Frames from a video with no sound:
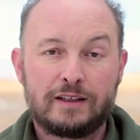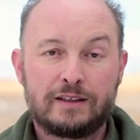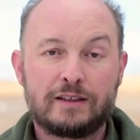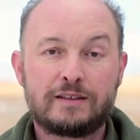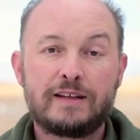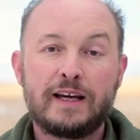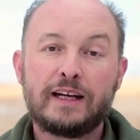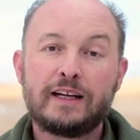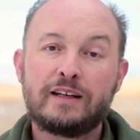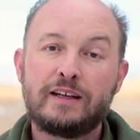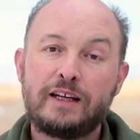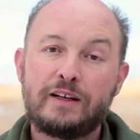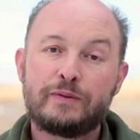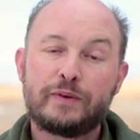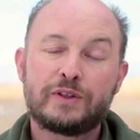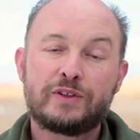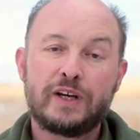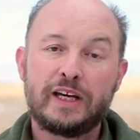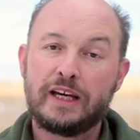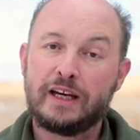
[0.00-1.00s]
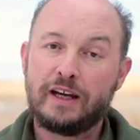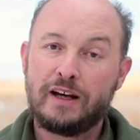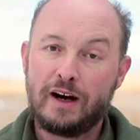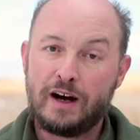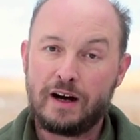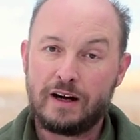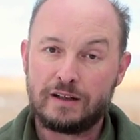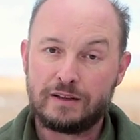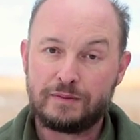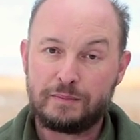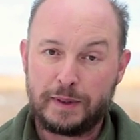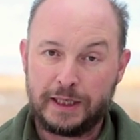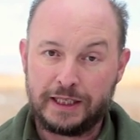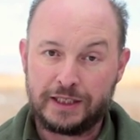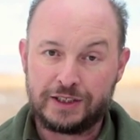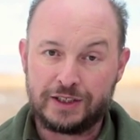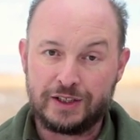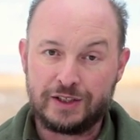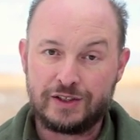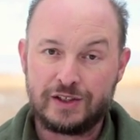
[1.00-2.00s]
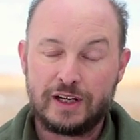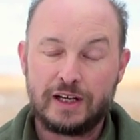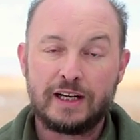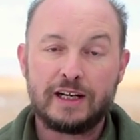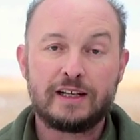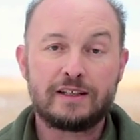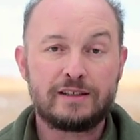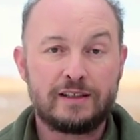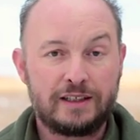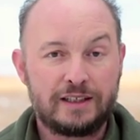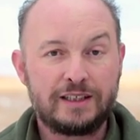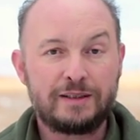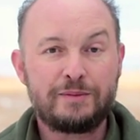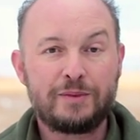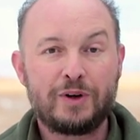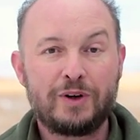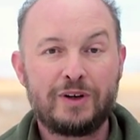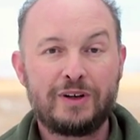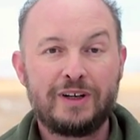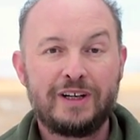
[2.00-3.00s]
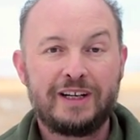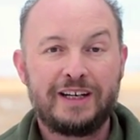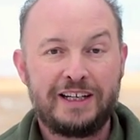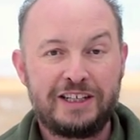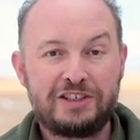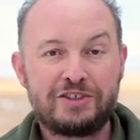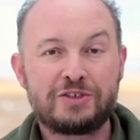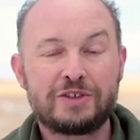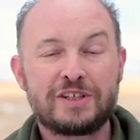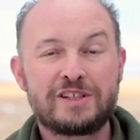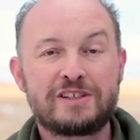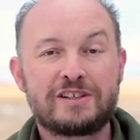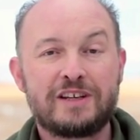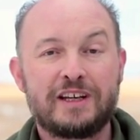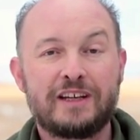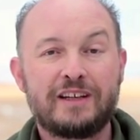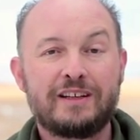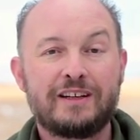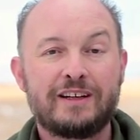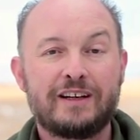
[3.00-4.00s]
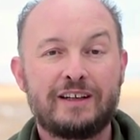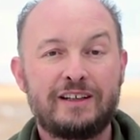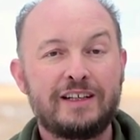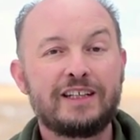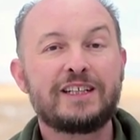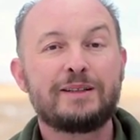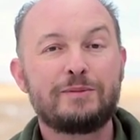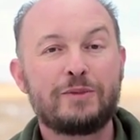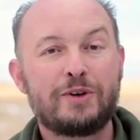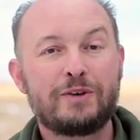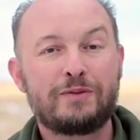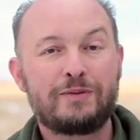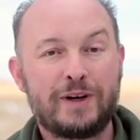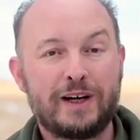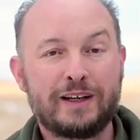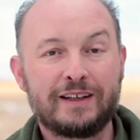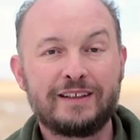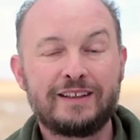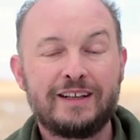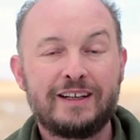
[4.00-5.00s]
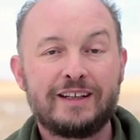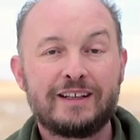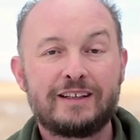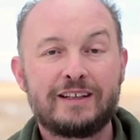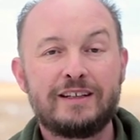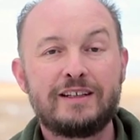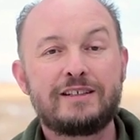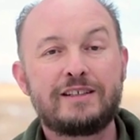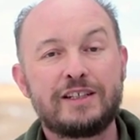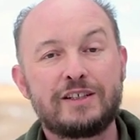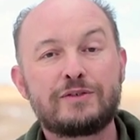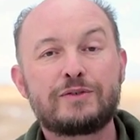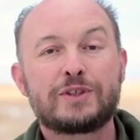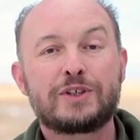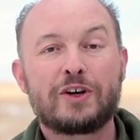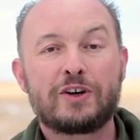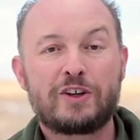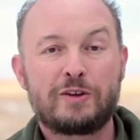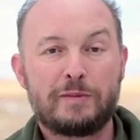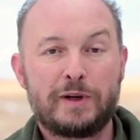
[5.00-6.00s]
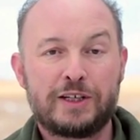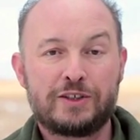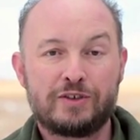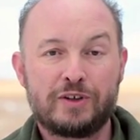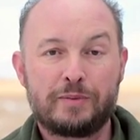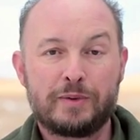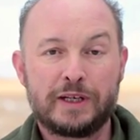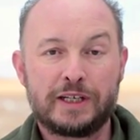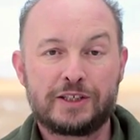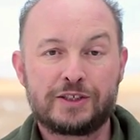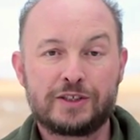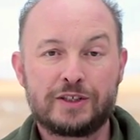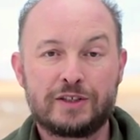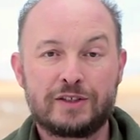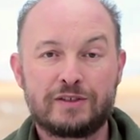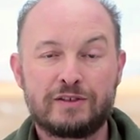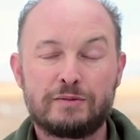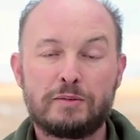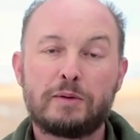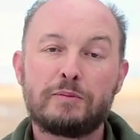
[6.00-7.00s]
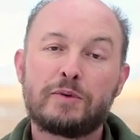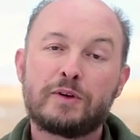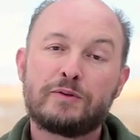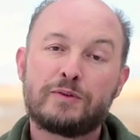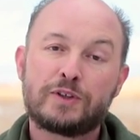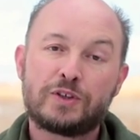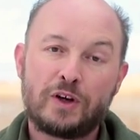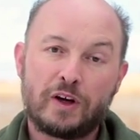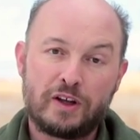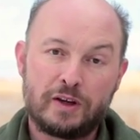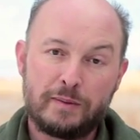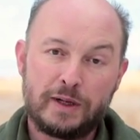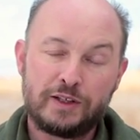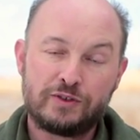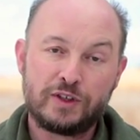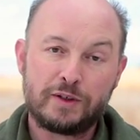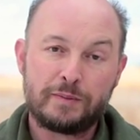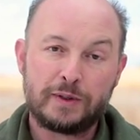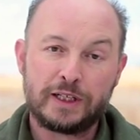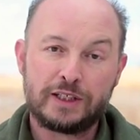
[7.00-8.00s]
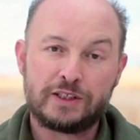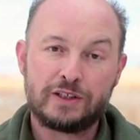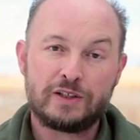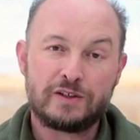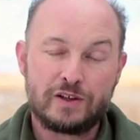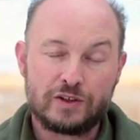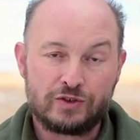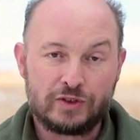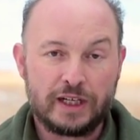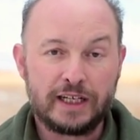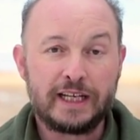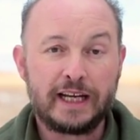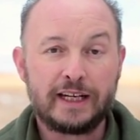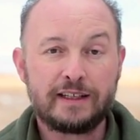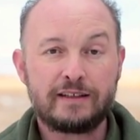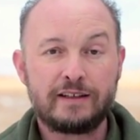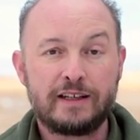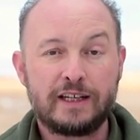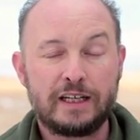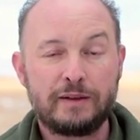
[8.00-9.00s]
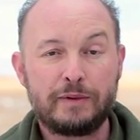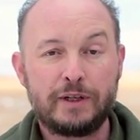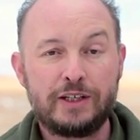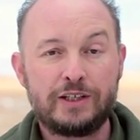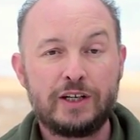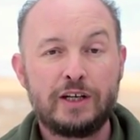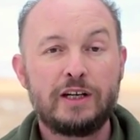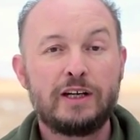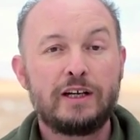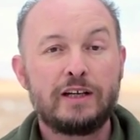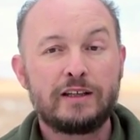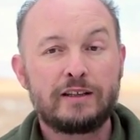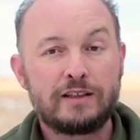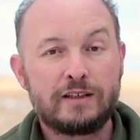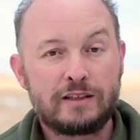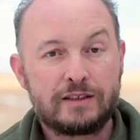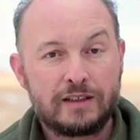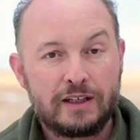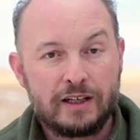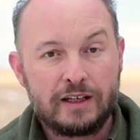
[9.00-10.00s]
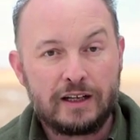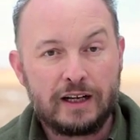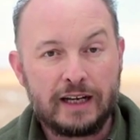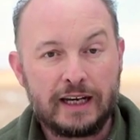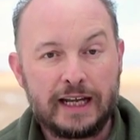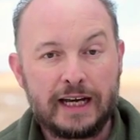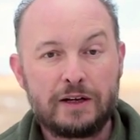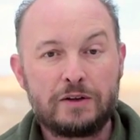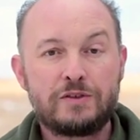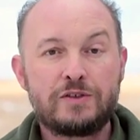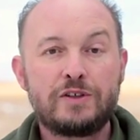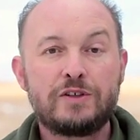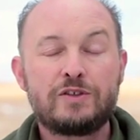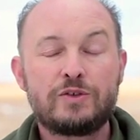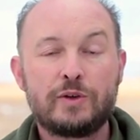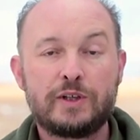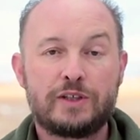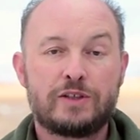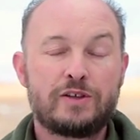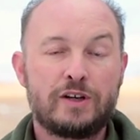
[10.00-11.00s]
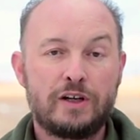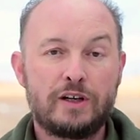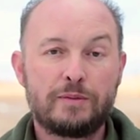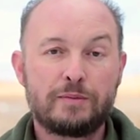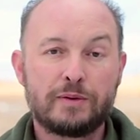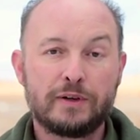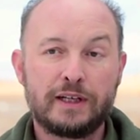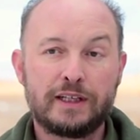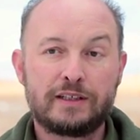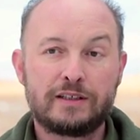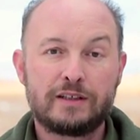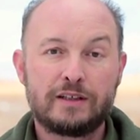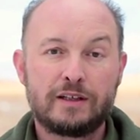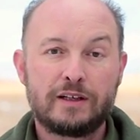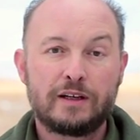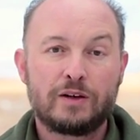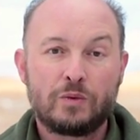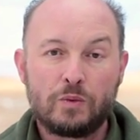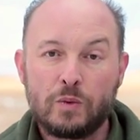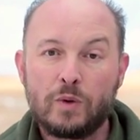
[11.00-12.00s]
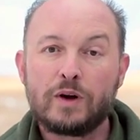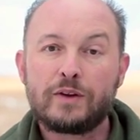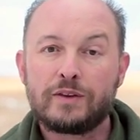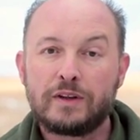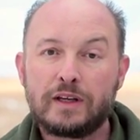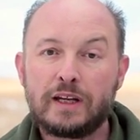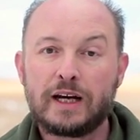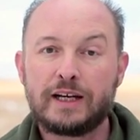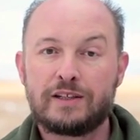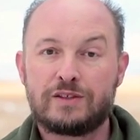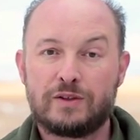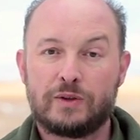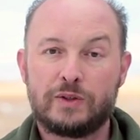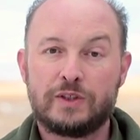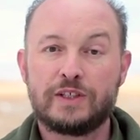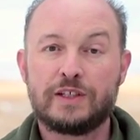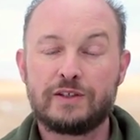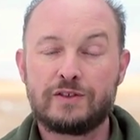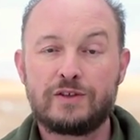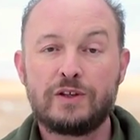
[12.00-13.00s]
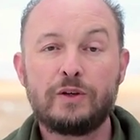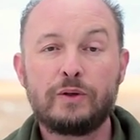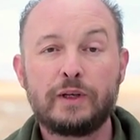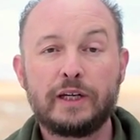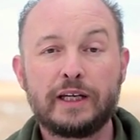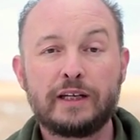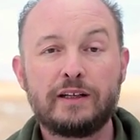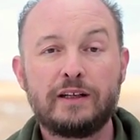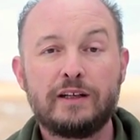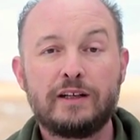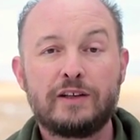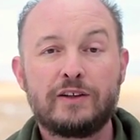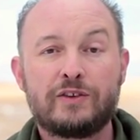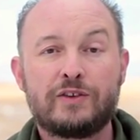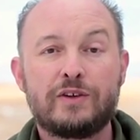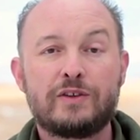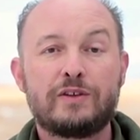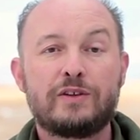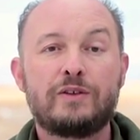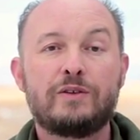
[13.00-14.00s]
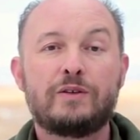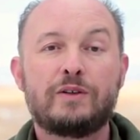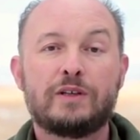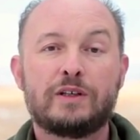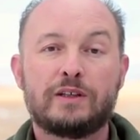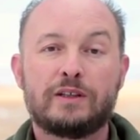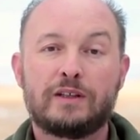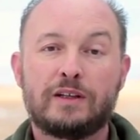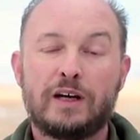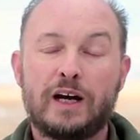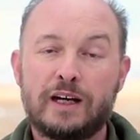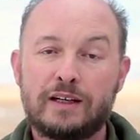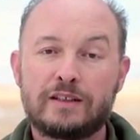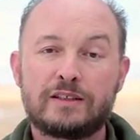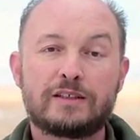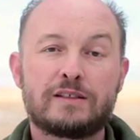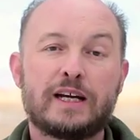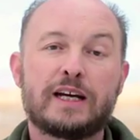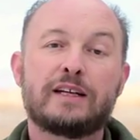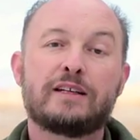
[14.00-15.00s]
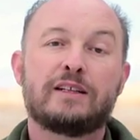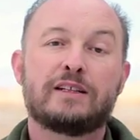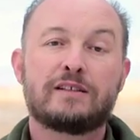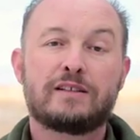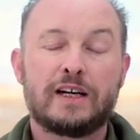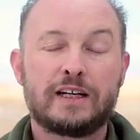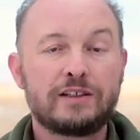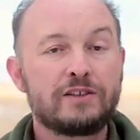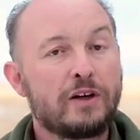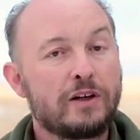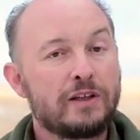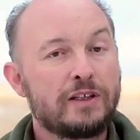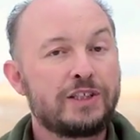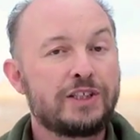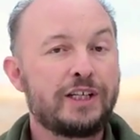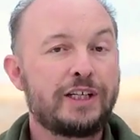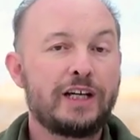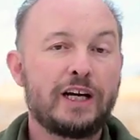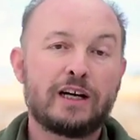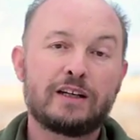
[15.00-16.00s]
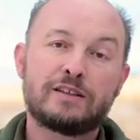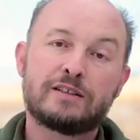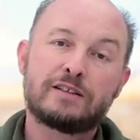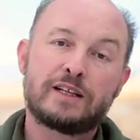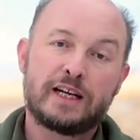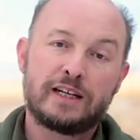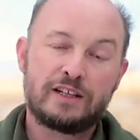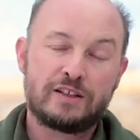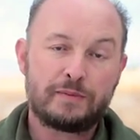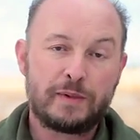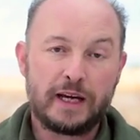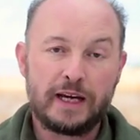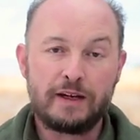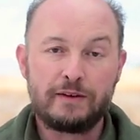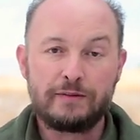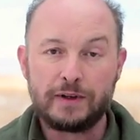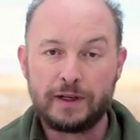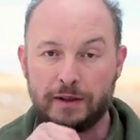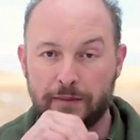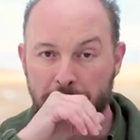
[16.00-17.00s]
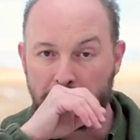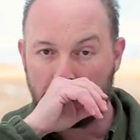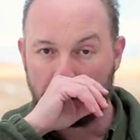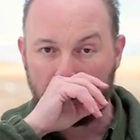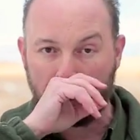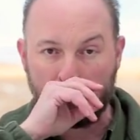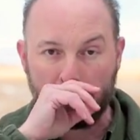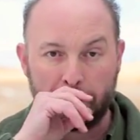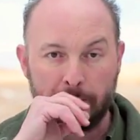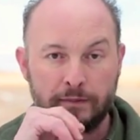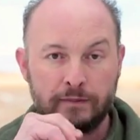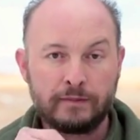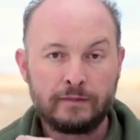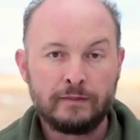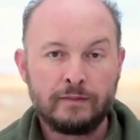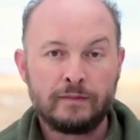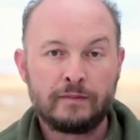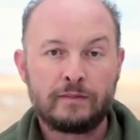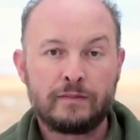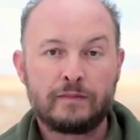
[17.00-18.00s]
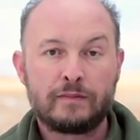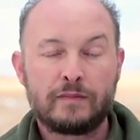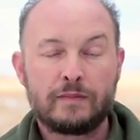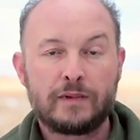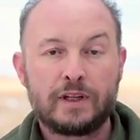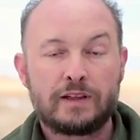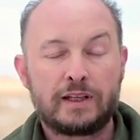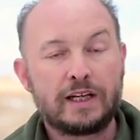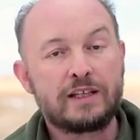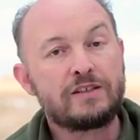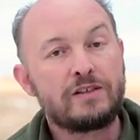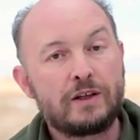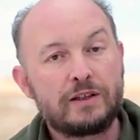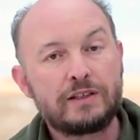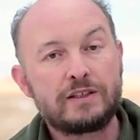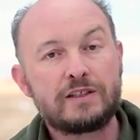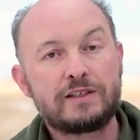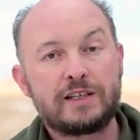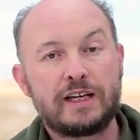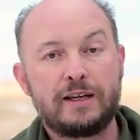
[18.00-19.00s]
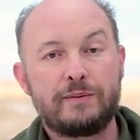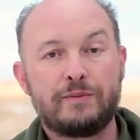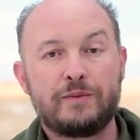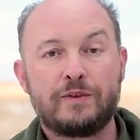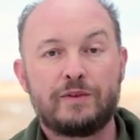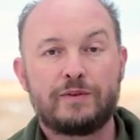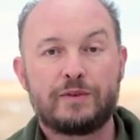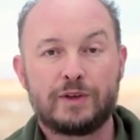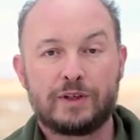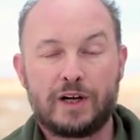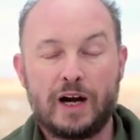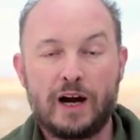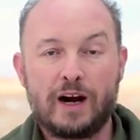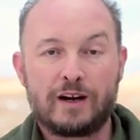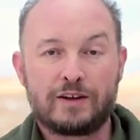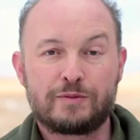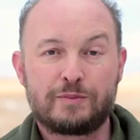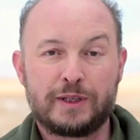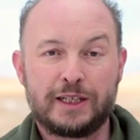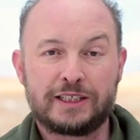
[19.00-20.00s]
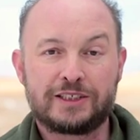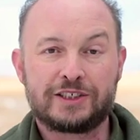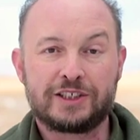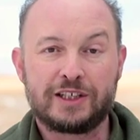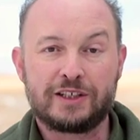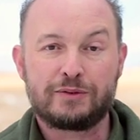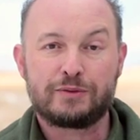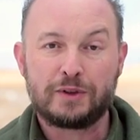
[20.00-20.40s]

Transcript: The technique for taking art pictures is a little more interesting and a little more fun than it is for documentary pictures. Remember, for documentary pictures, you're trying to get an image that allows you to interpret what the light source is doing so that you can understand its technology, understand its behavior. That's not the same for an art picture.